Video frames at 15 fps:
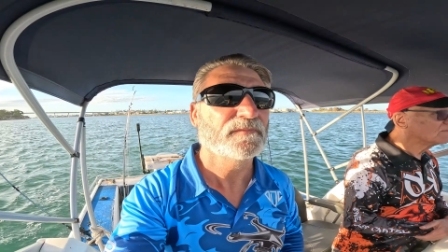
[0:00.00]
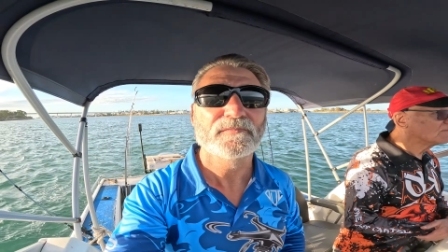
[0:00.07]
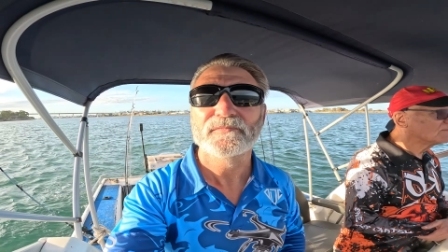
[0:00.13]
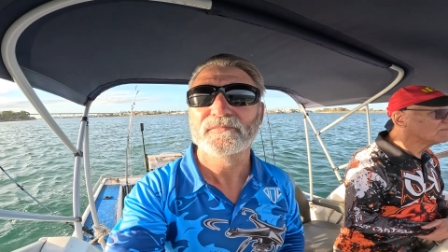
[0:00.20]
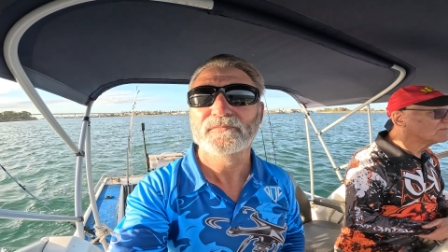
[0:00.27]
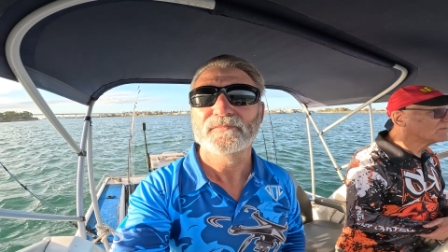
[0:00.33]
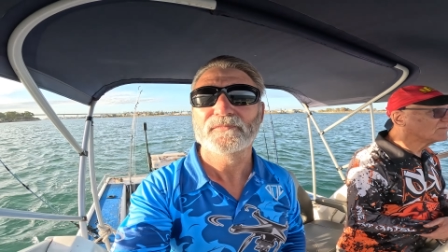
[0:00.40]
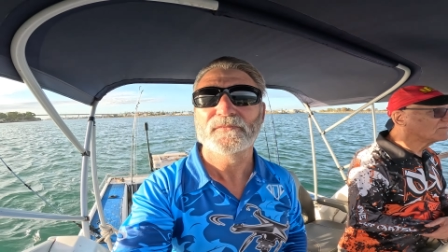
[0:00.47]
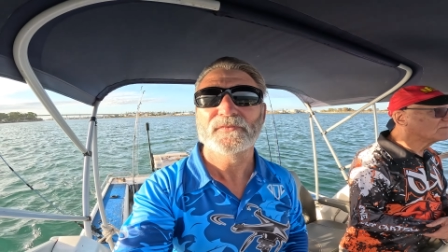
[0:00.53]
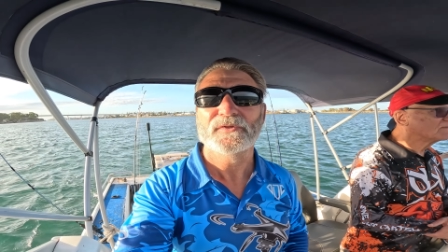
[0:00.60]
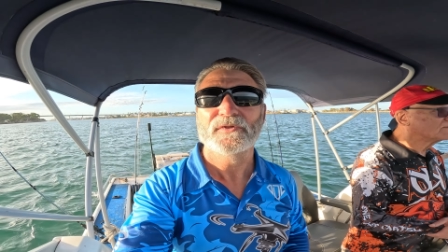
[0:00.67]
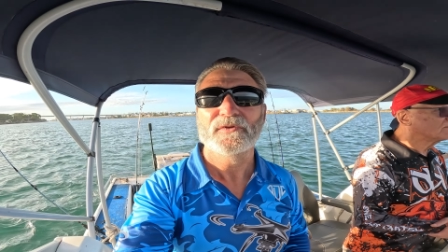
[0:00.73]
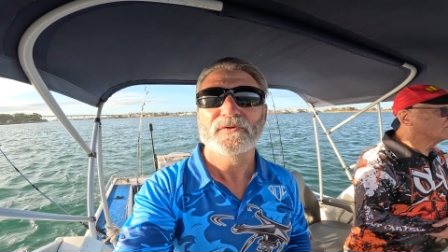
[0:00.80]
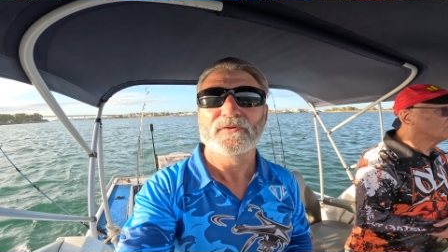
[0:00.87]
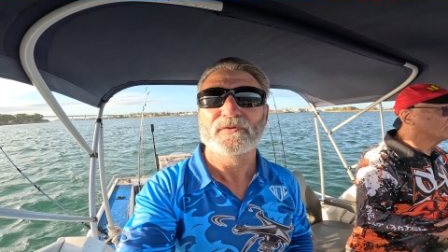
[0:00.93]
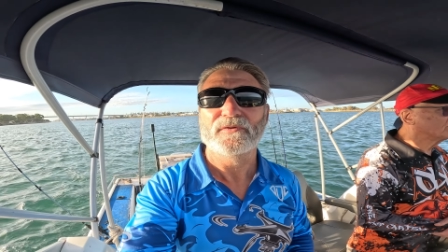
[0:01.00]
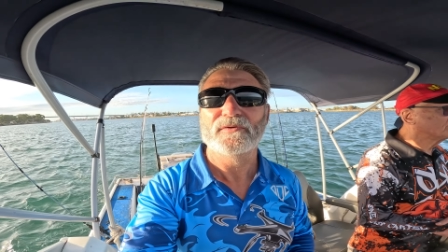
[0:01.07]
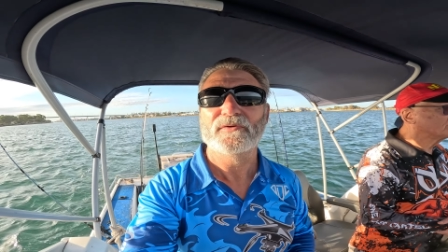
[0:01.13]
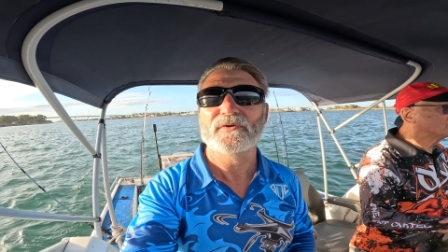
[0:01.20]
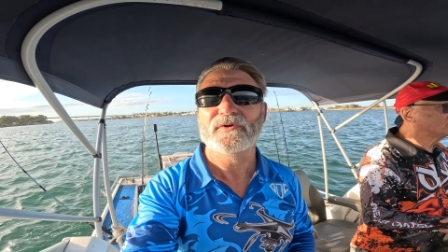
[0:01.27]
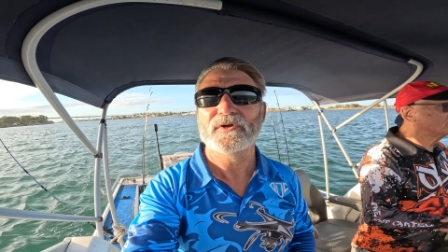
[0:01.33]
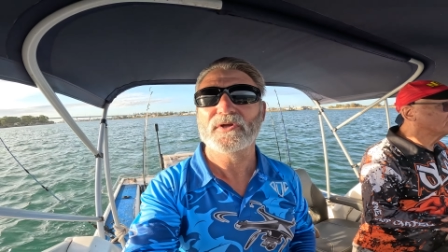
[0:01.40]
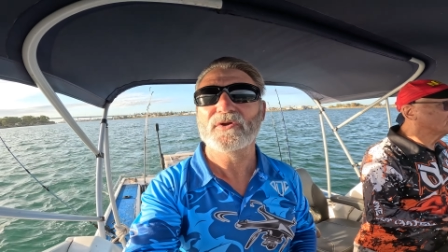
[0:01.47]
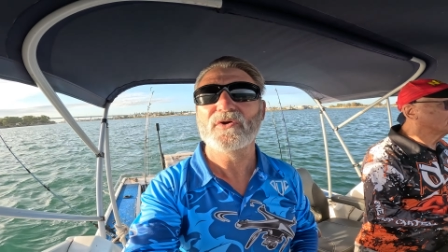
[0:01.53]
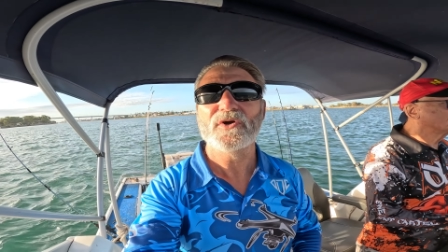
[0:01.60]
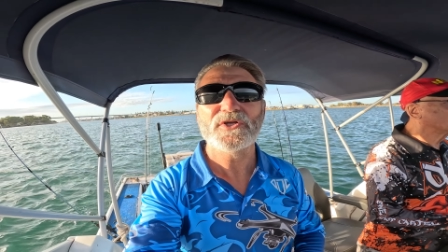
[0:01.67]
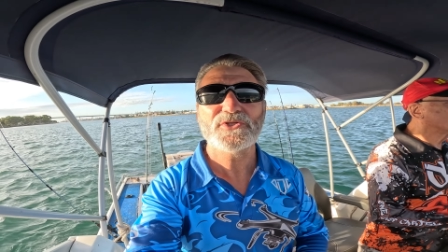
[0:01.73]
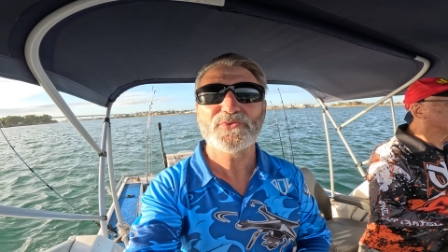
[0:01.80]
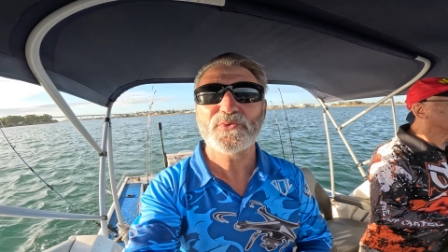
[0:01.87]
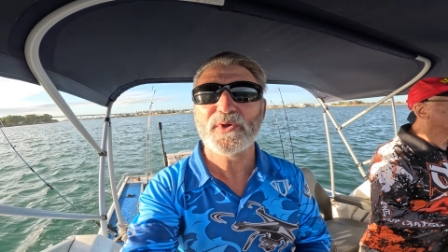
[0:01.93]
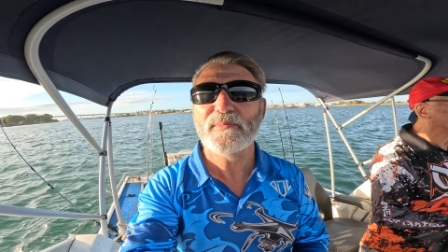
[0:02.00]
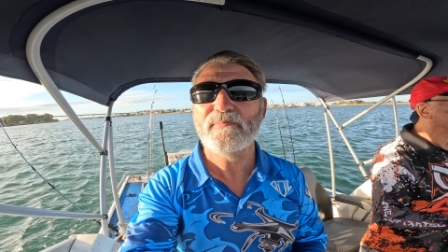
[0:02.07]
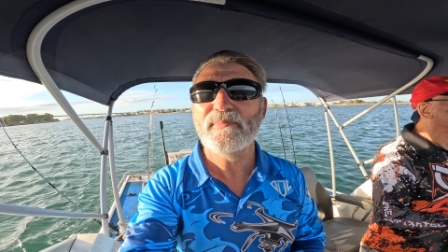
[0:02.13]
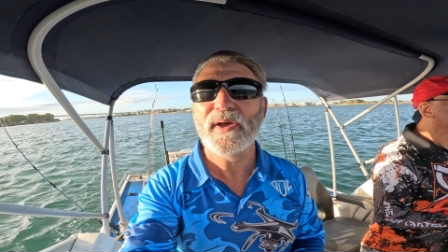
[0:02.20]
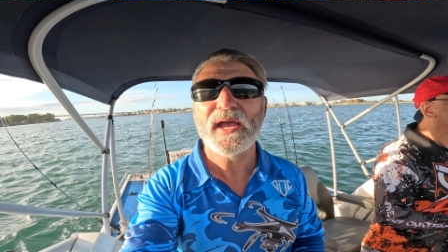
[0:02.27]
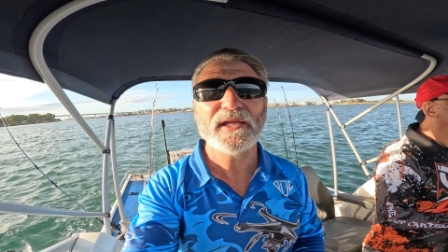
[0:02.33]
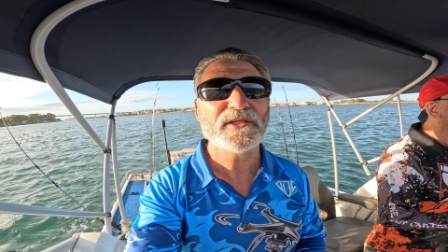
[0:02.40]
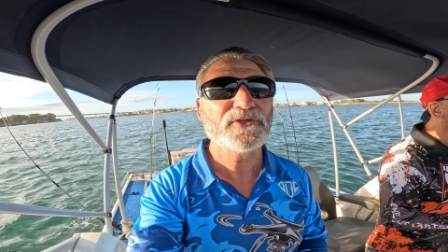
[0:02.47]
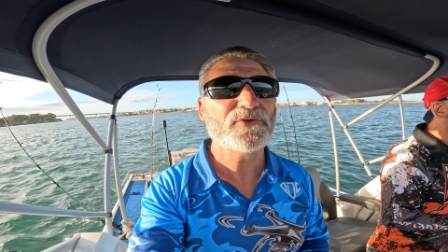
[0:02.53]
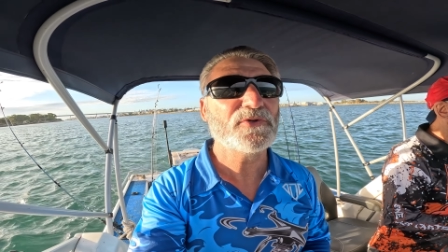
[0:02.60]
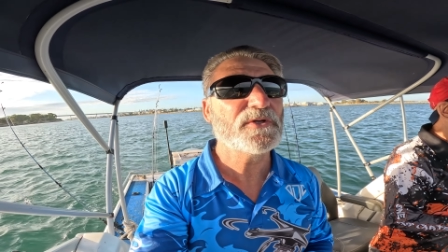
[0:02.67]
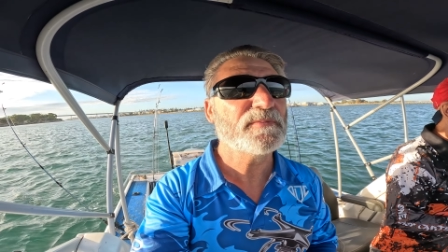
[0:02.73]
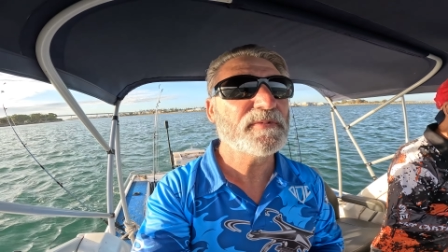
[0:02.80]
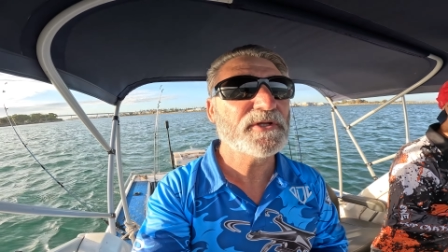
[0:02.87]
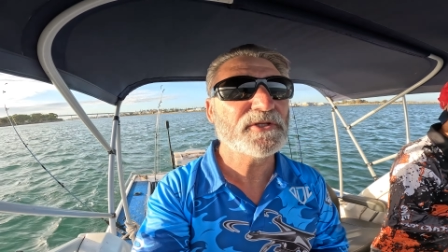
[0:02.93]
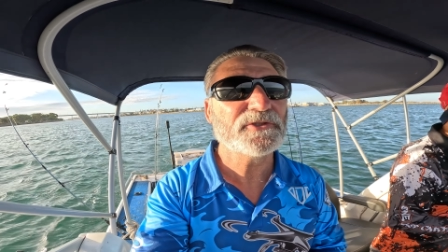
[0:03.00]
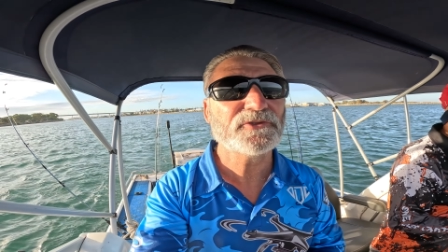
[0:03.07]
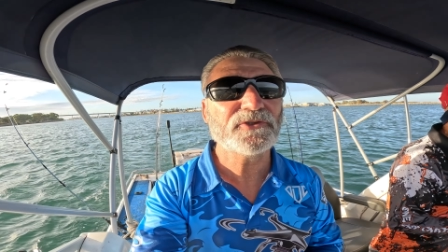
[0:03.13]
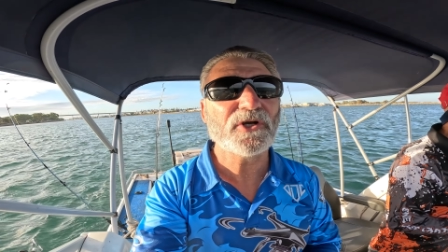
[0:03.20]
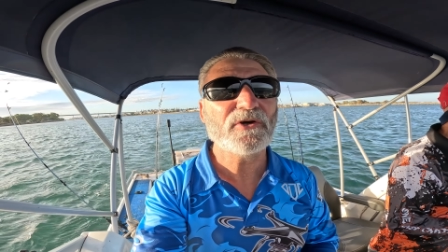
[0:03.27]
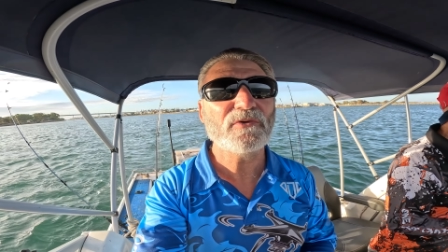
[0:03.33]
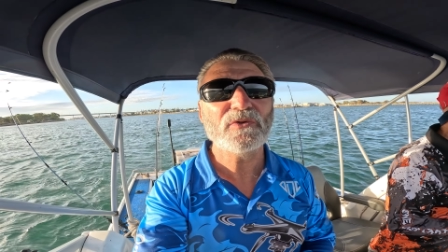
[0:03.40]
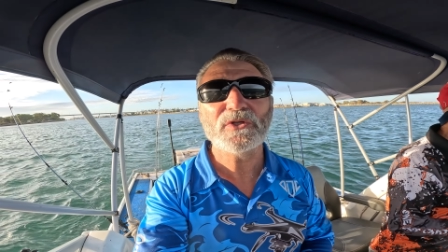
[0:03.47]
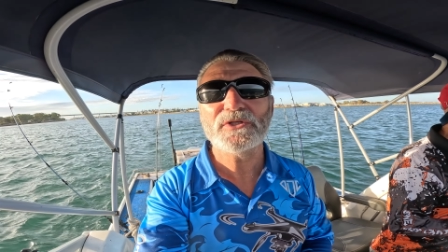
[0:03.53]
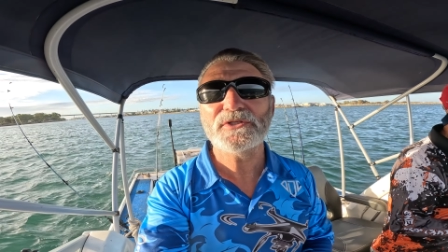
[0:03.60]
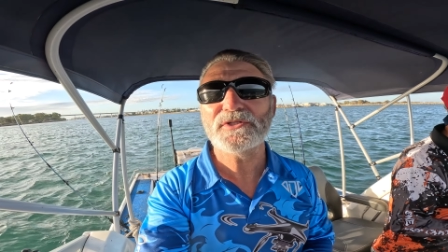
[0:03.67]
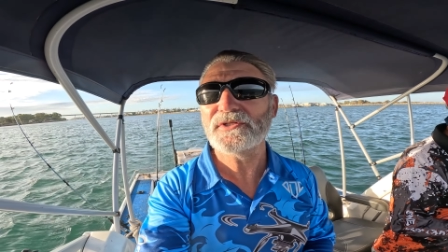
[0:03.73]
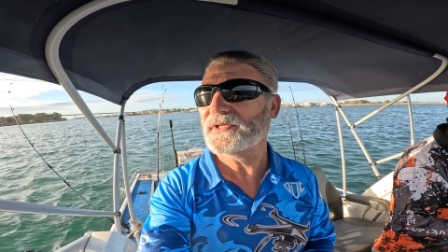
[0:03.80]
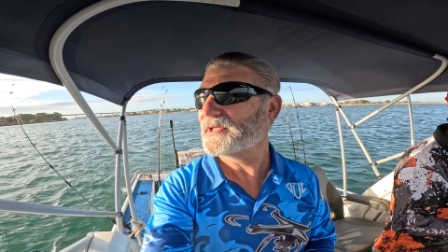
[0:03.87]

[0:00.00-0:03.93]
Right guys, we're back doing a bit of trolling.